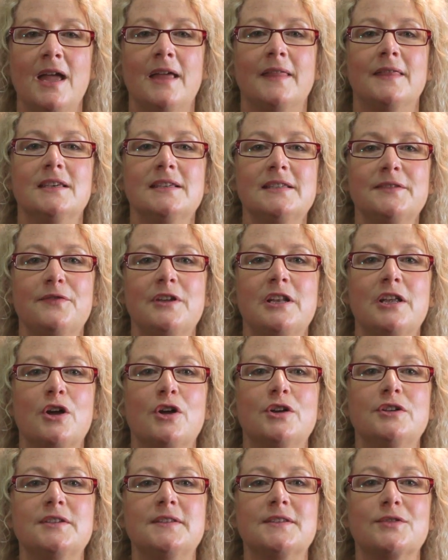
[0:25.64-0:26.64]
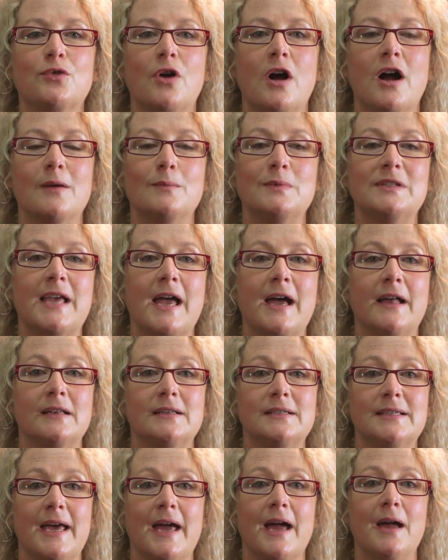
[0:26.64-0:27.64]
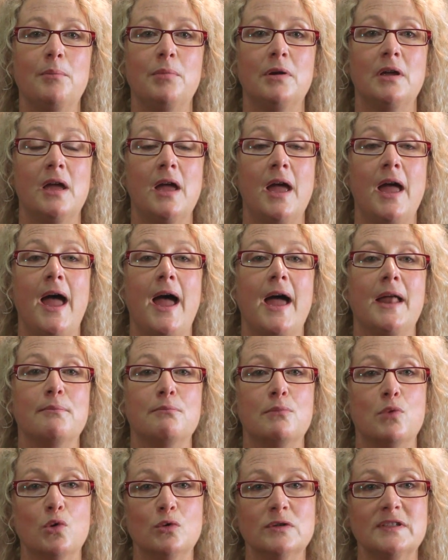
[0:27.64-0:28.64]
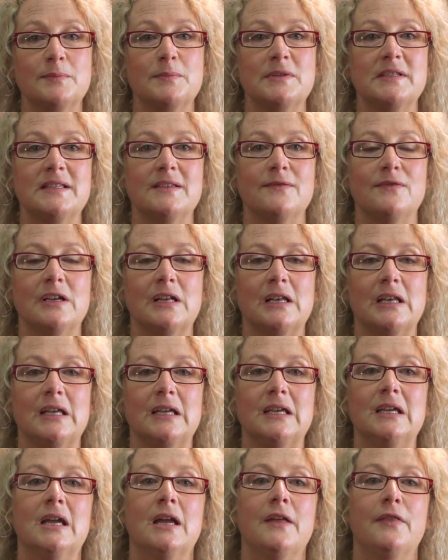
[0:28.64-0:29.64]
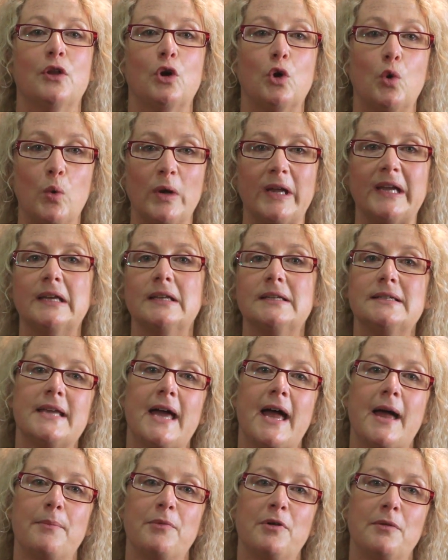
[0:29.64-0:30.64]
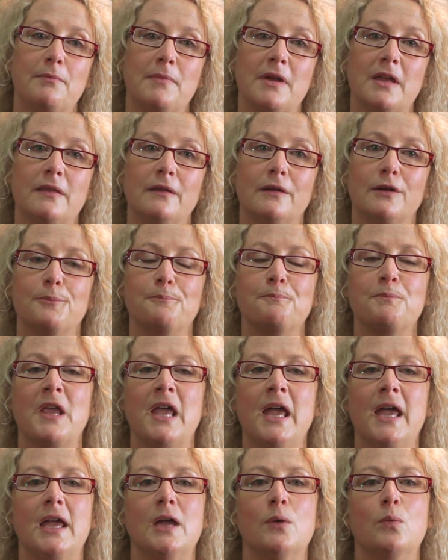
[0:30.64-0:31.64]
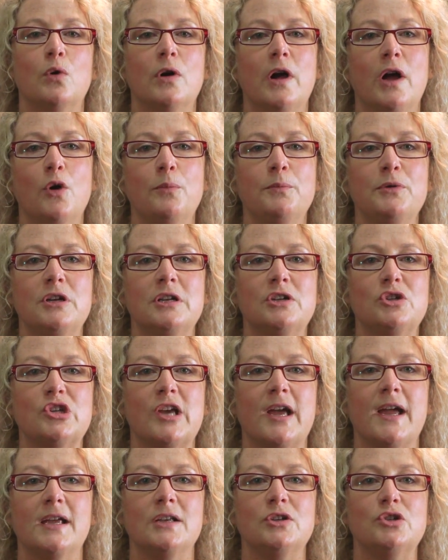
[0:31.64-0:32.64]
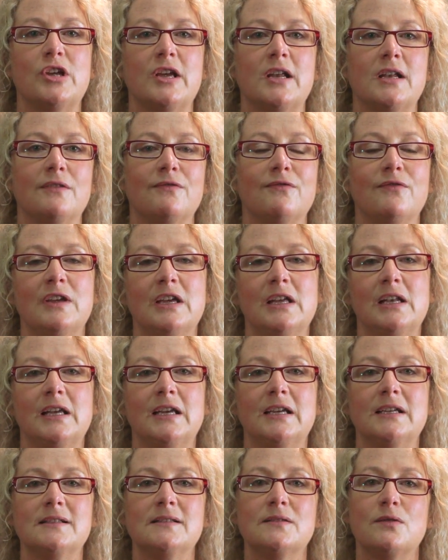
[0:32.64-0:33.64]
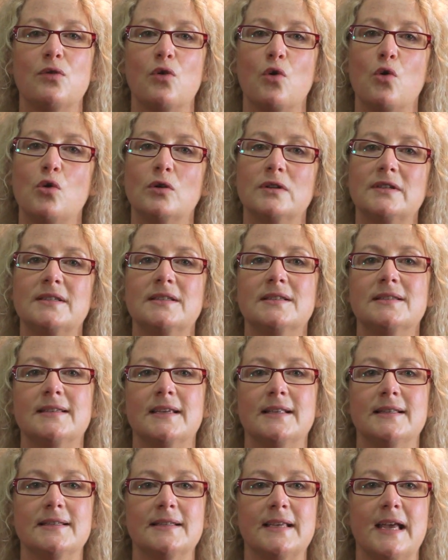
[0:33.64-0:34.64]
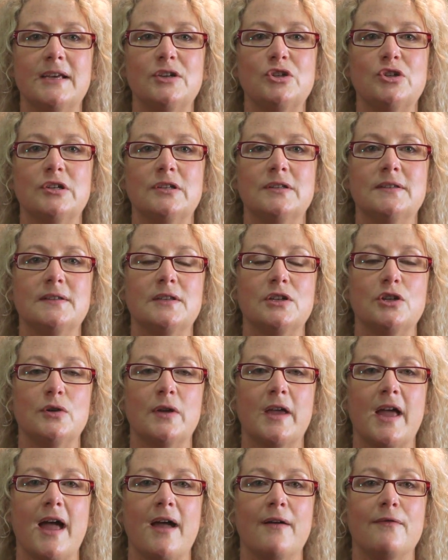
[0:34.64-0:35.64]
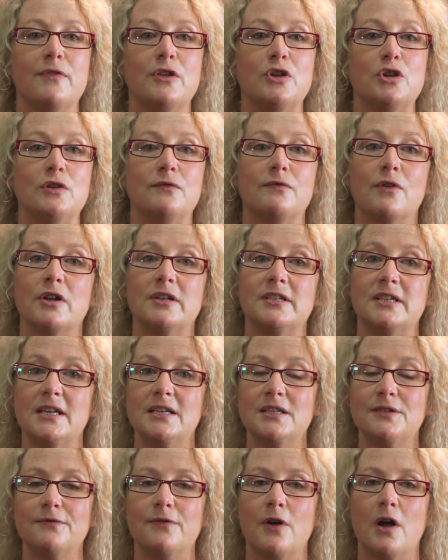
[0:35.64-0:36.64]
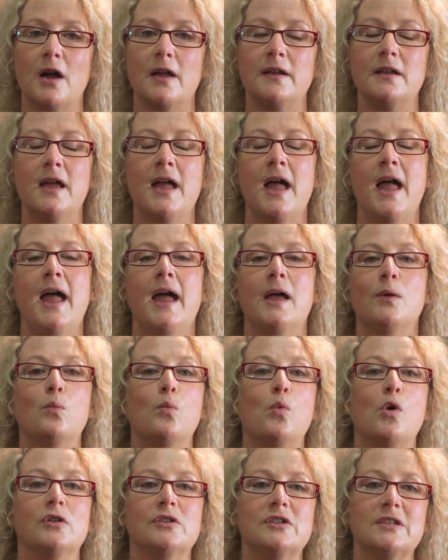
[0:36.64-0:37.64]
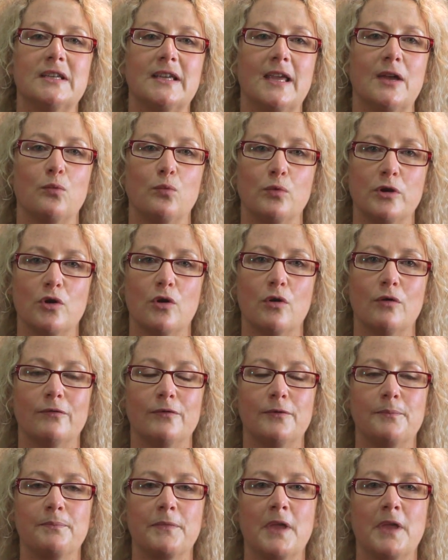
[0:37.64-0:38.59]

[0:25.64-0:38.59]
This video describes how to tap and more specifically the Quick Tap method. It will help you to change any feelings, thoughts, sensations that you have that you've identified and want to get rid of.